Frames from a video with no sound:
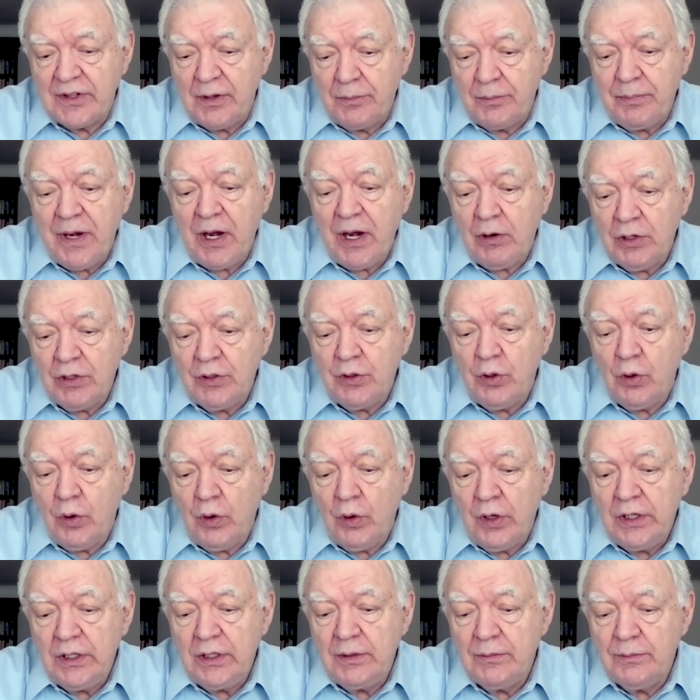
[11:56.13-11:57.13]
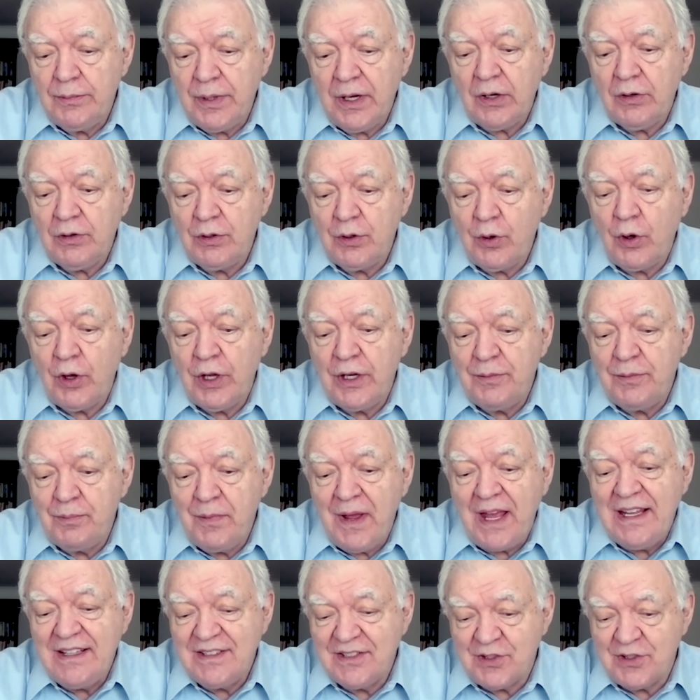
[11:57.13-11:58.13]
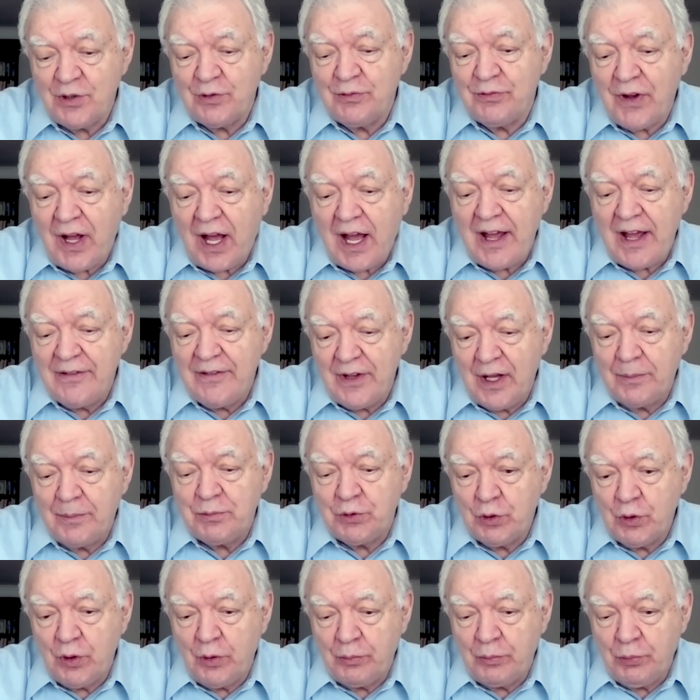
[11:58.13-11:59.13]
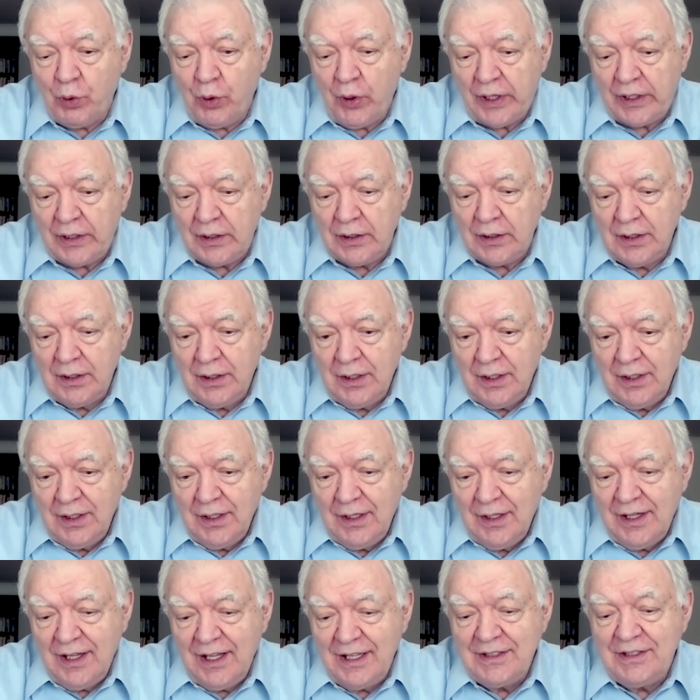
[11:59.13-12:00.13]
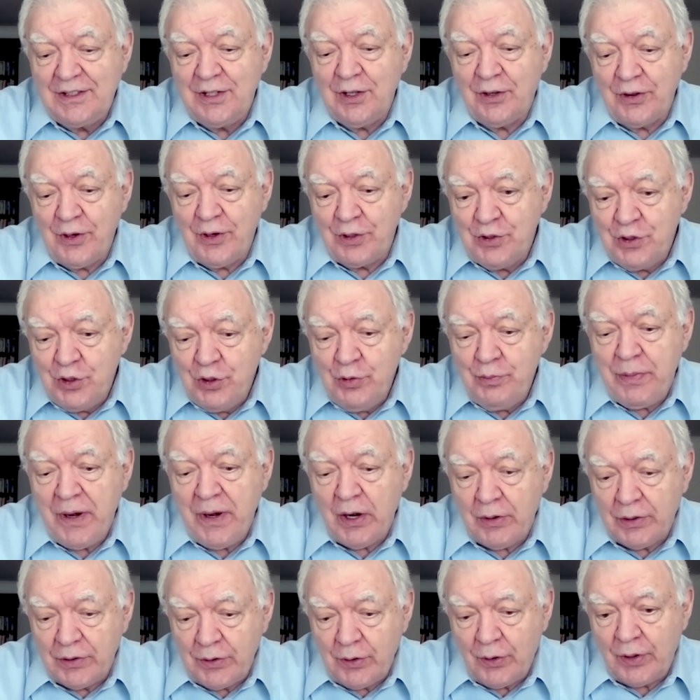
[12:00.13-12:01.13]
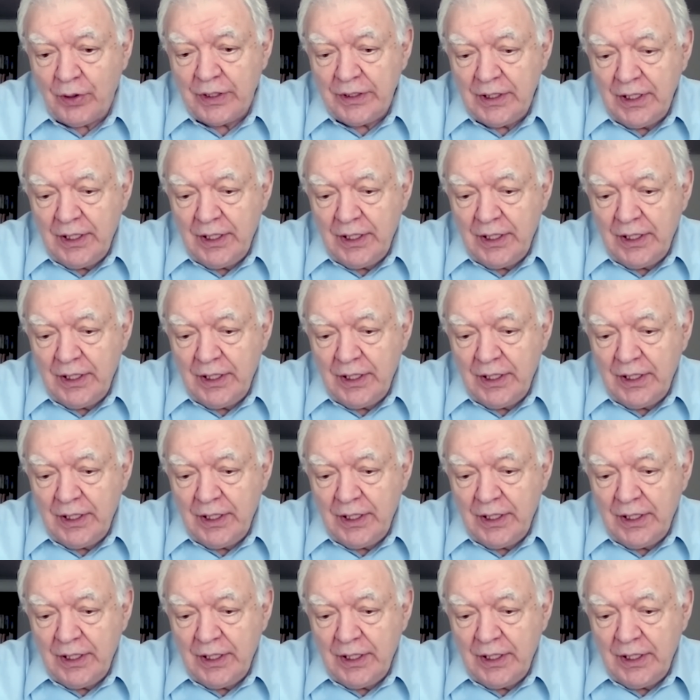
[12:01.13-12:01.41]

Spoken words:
The paranoid may survive up to a point until they're paranoid.